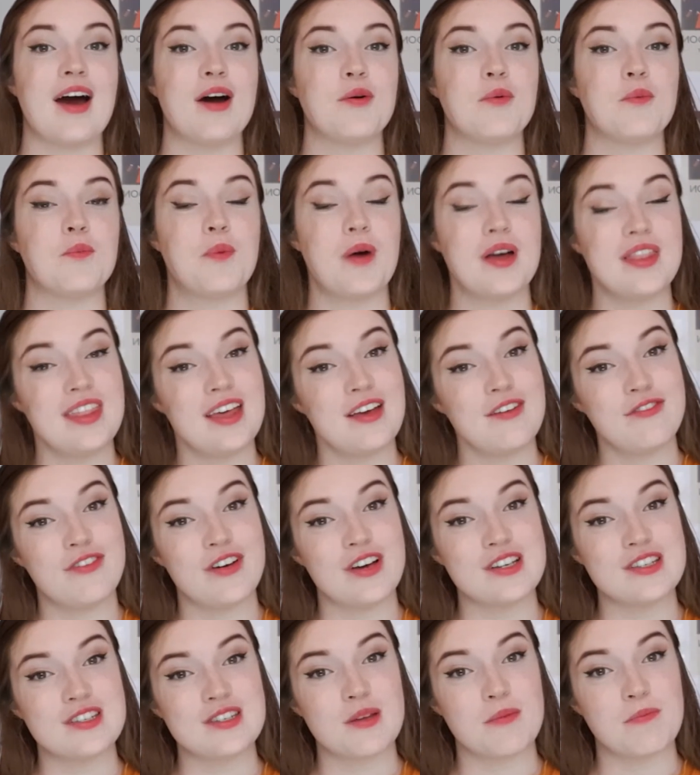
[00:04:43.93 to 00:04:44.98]
When they
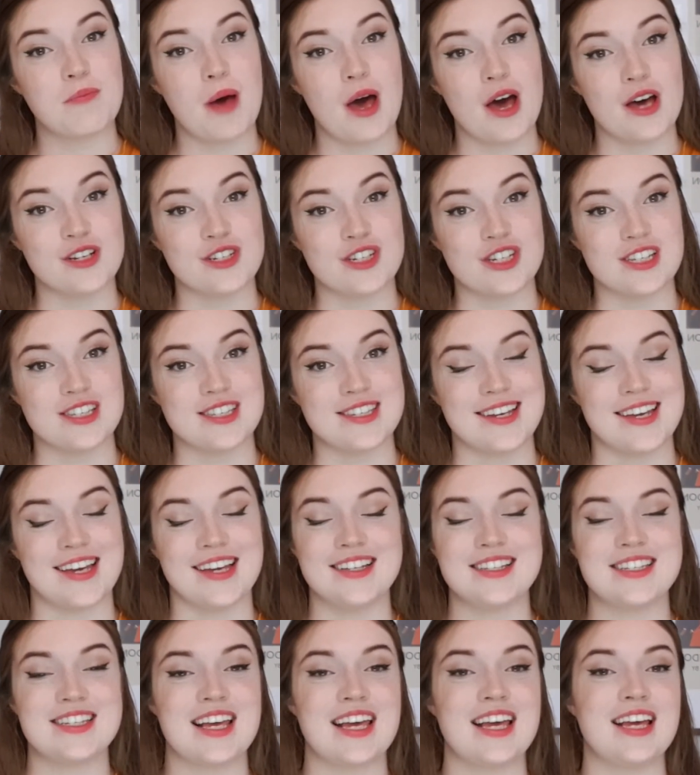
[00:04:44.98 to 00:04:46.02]
first purchased
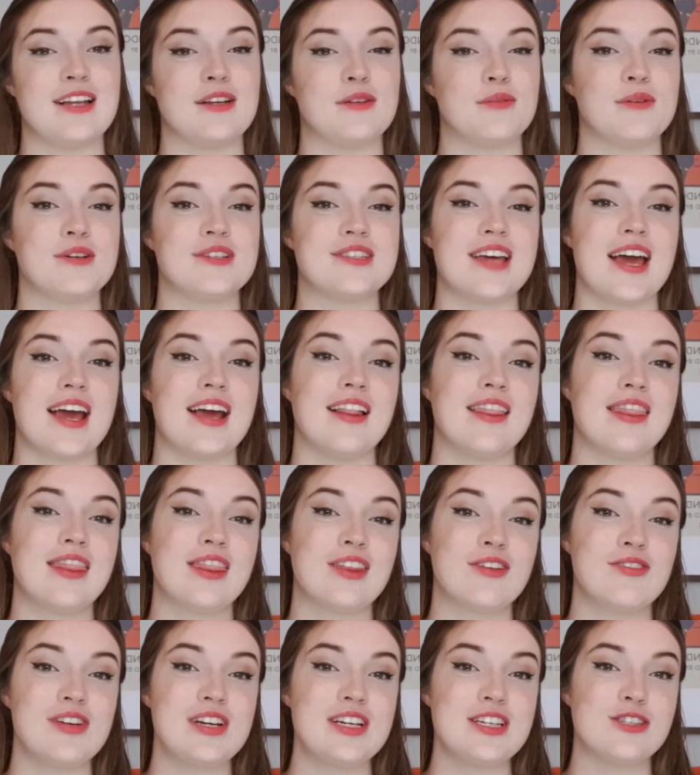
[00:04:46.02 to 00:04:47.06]
it, it was a
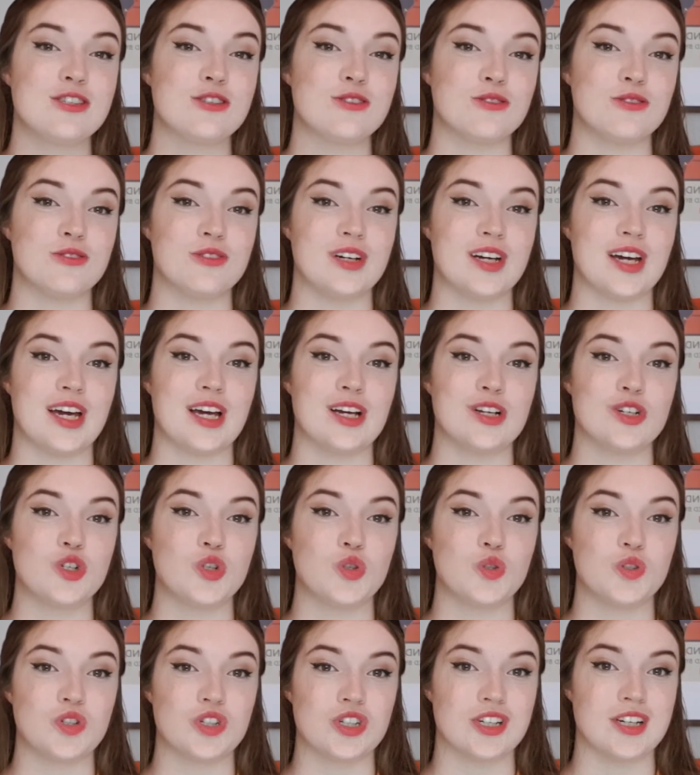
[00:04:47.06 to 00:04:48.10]
3-storey
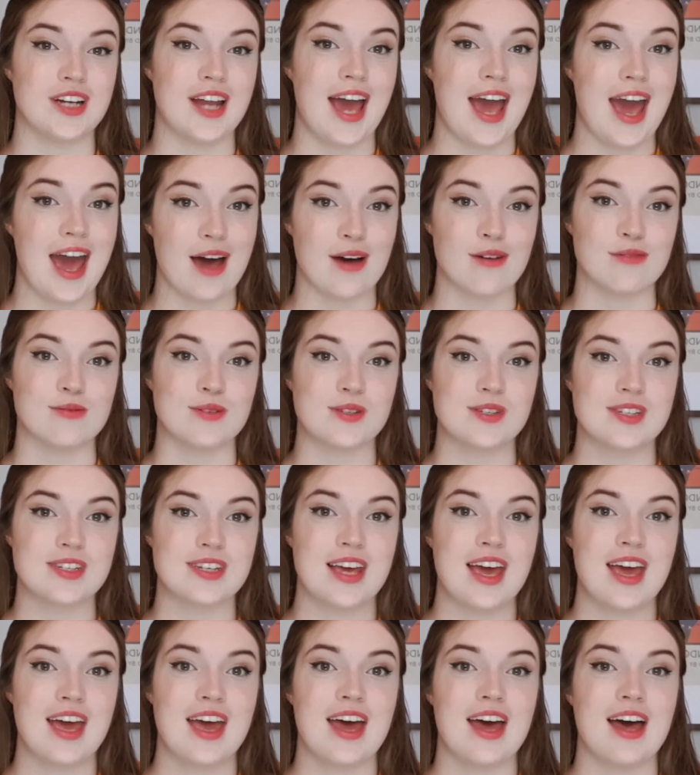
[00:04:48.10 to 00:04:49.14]
Georgian house.
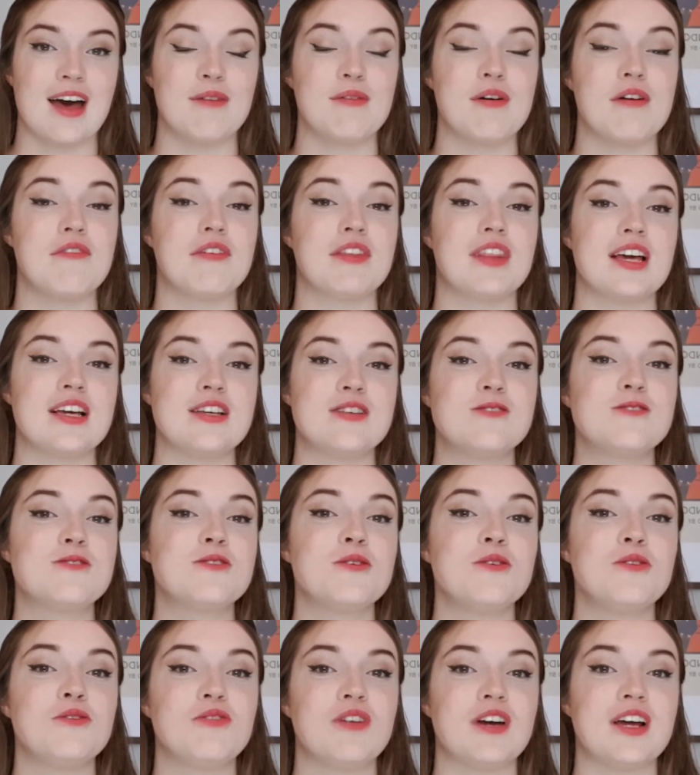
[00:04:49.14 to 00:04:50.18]
However, they
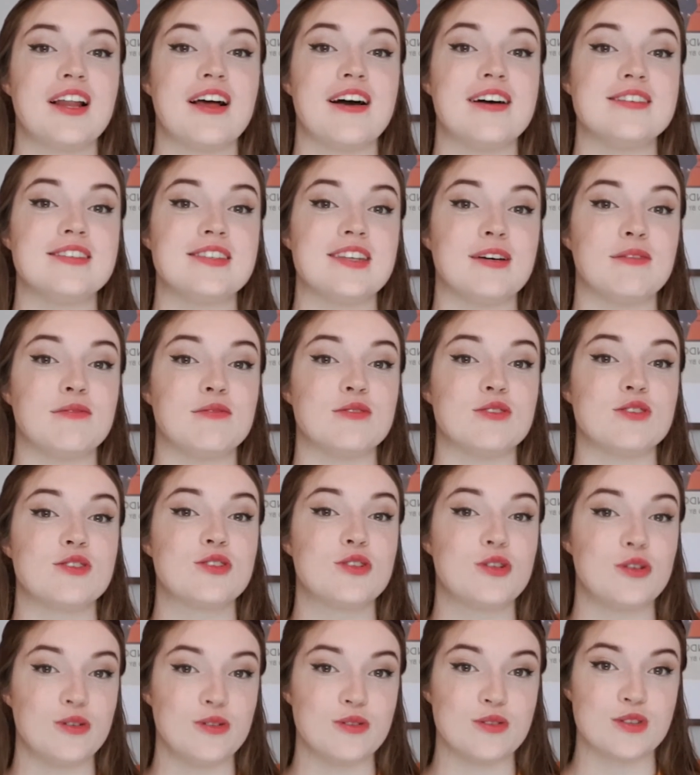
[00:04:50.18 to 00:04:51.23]
soon realised it was
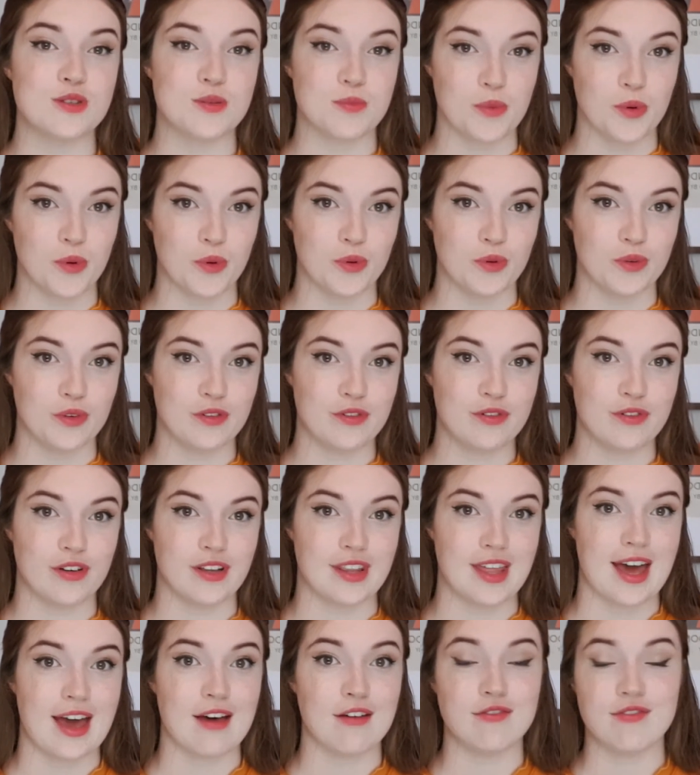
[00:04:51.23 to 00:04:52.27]
too small for
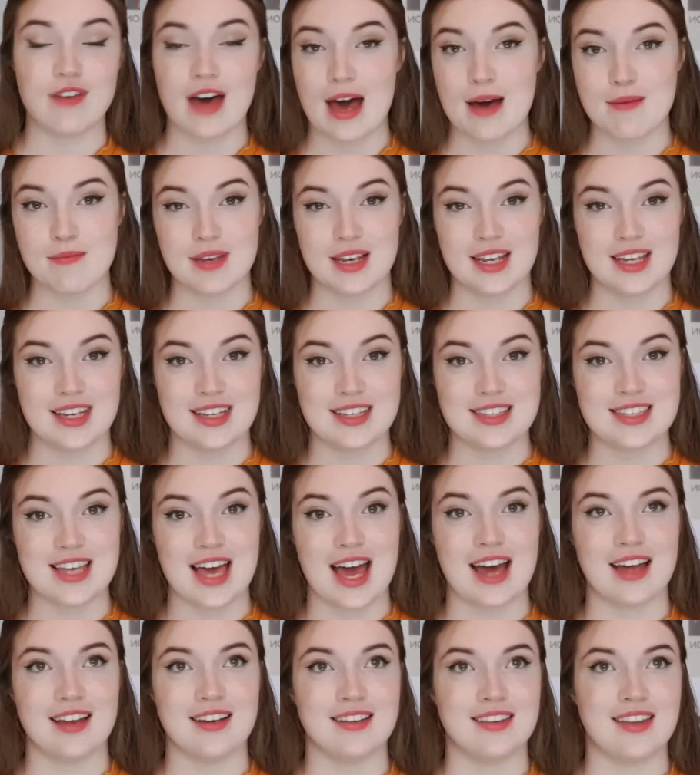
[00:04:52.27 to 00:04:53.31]
their families
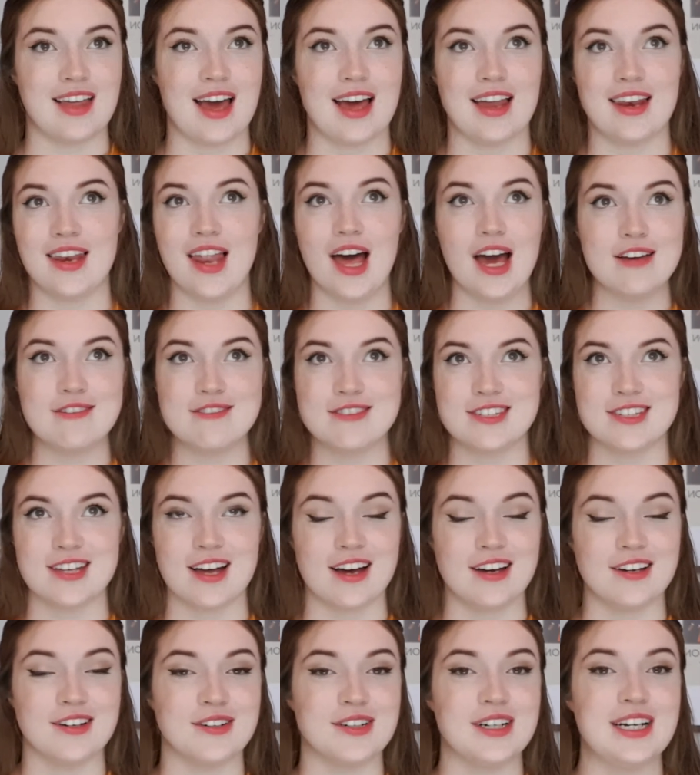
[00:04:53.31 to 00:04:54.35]
and their
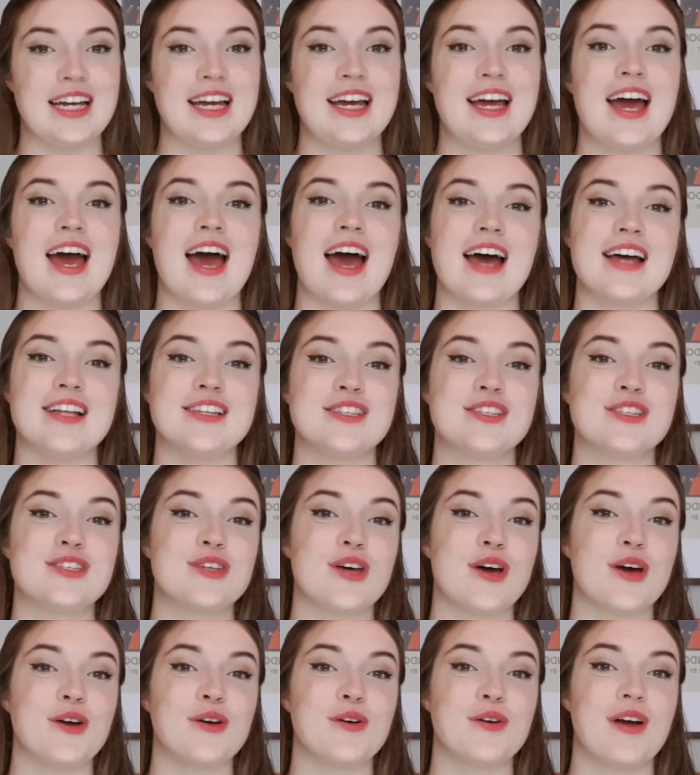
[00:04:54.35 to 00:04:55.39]
lifestyle, and
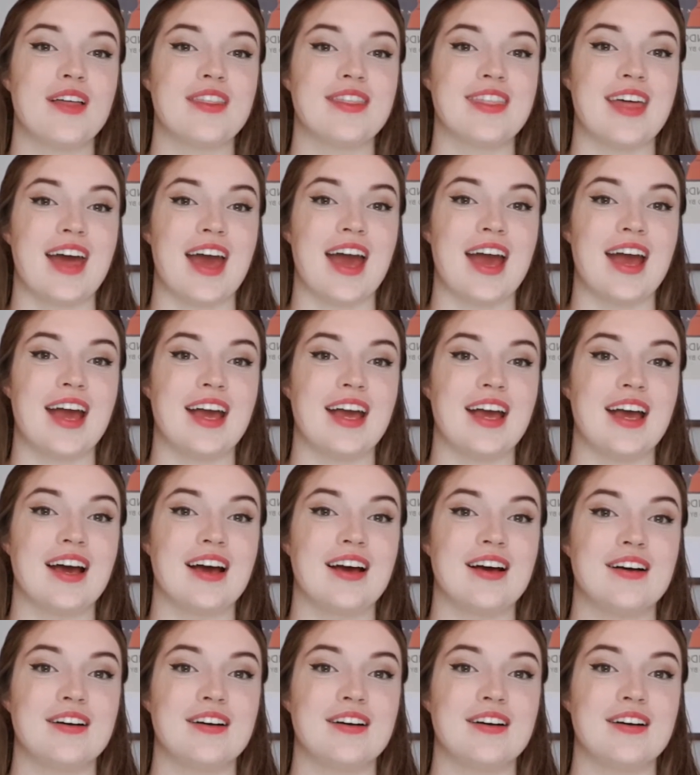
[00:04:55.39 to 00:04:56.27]
so they